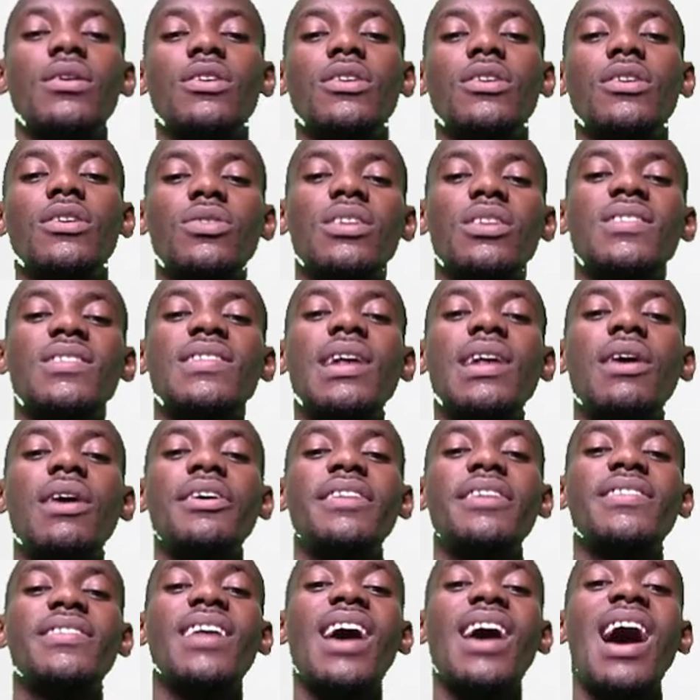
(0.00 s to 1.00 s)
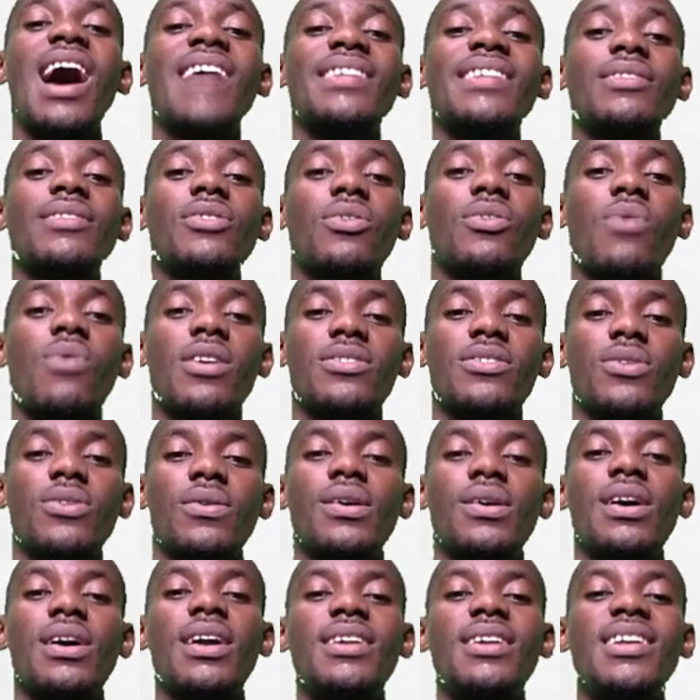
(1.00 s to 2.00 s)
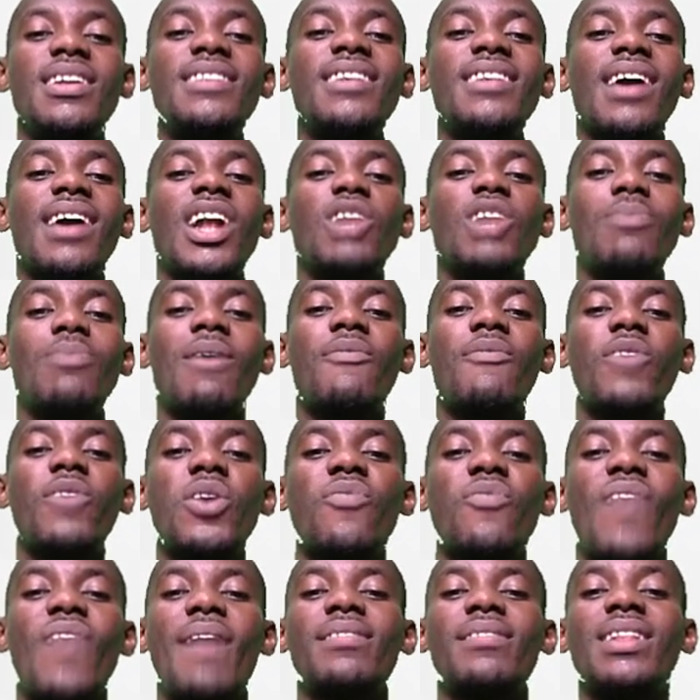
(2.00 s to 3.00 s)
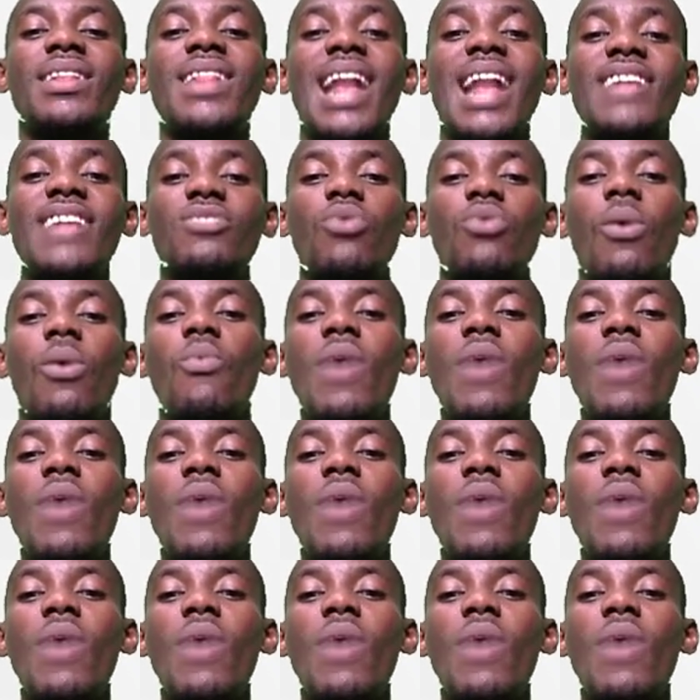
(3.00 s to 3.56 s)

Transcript: So the cell is the answer to the question. Let's check out number 45, the last one.